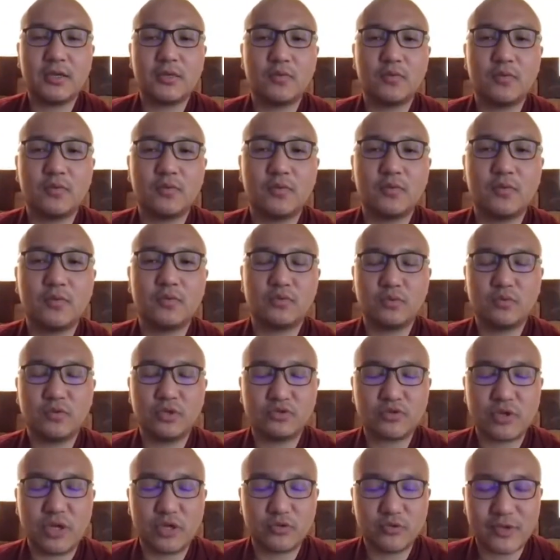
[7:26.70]
we
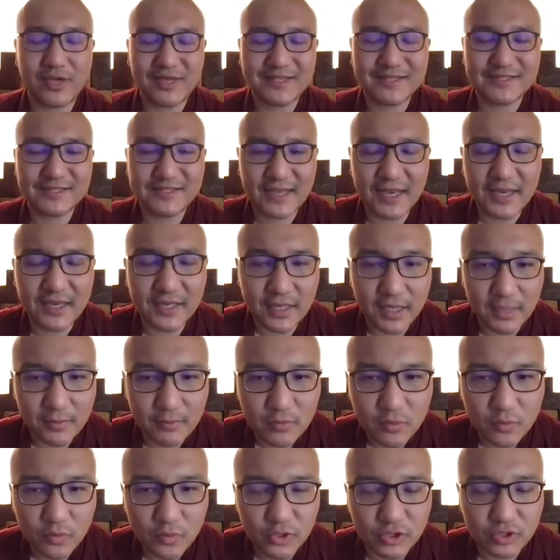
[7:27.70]
try to extend
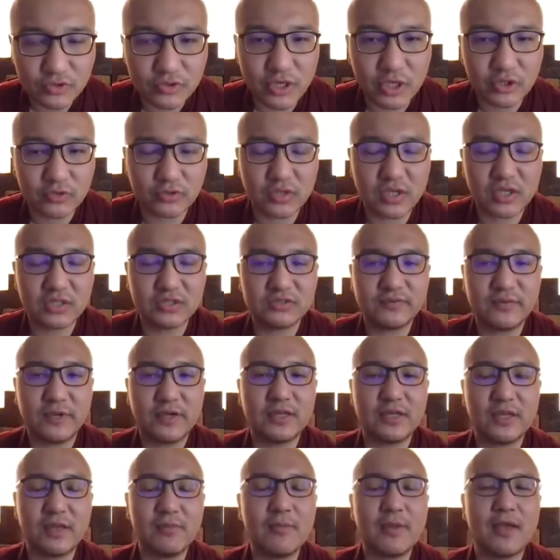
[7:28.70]
them, we try to cultivate
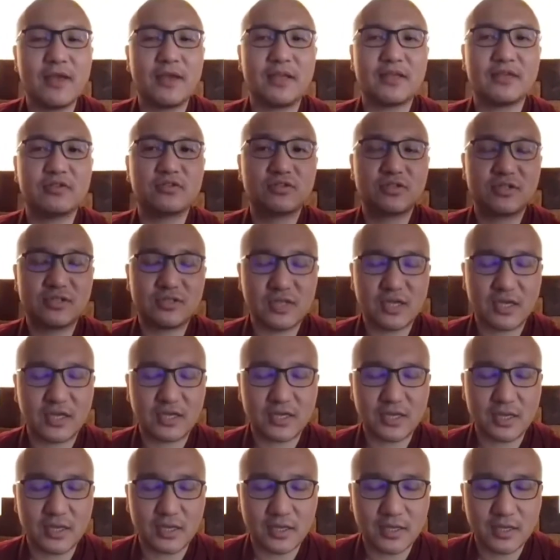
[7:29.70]
them and
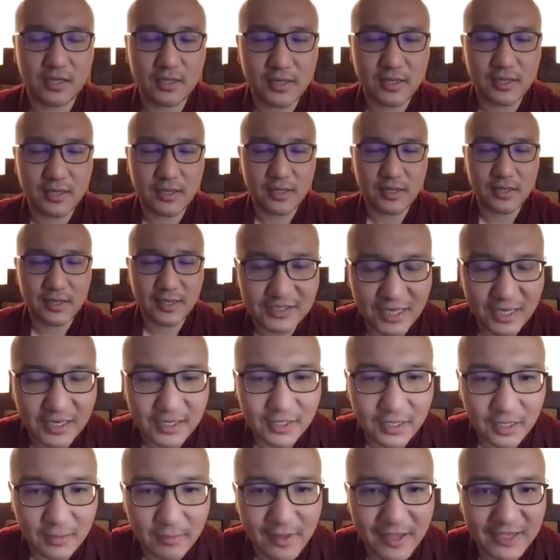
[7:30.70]
extend
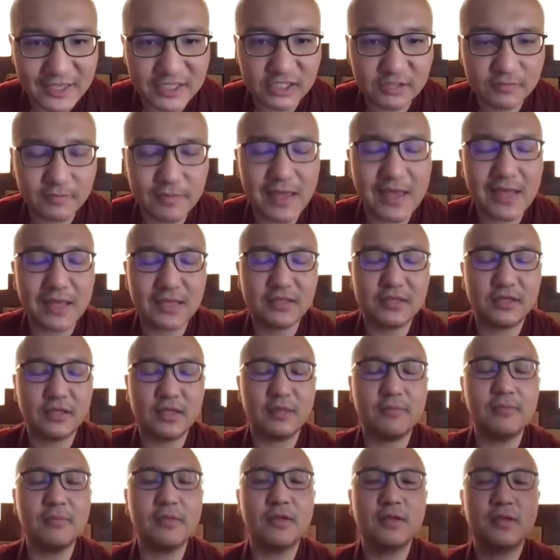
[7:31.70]
them, expand
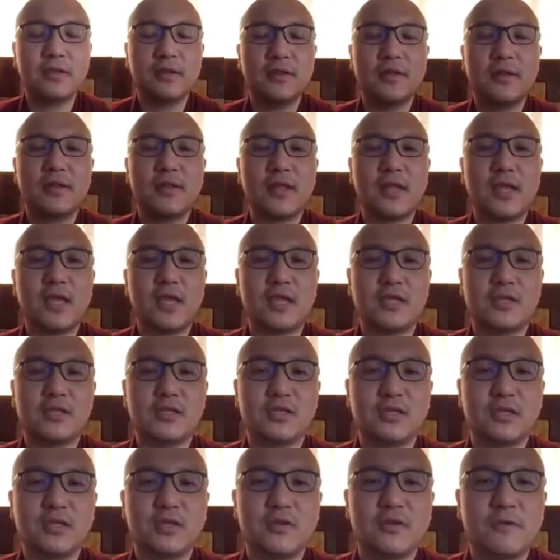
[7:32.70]
them. And